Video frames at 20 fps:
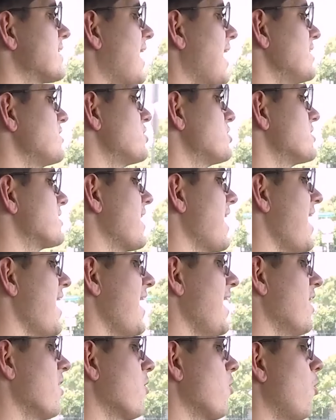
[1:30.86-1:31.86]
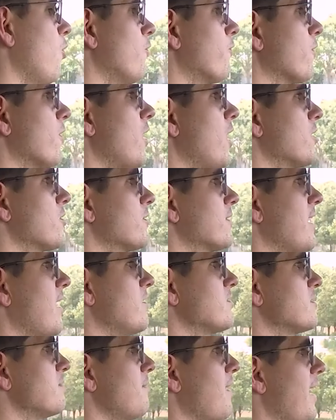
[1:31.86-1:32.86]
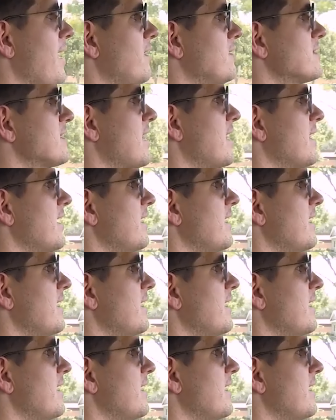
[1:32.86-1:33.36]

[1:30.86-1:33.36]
got just a hair over 100,000 miles on